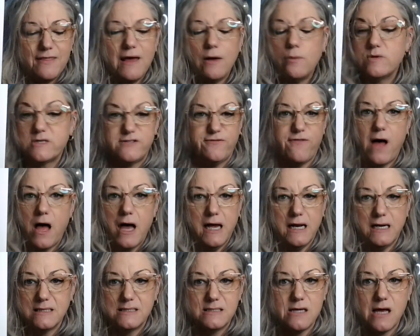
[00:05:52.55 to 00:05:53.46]
it was
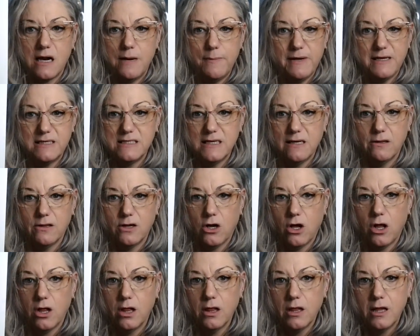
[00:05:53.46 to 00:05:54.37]
fine. It's not a big deal at
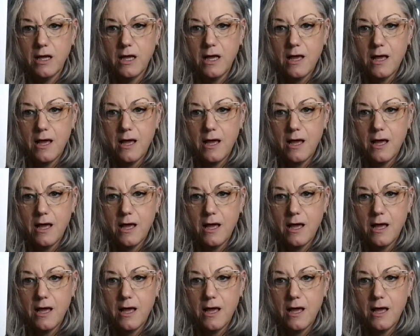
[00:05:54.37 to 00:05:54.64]
all.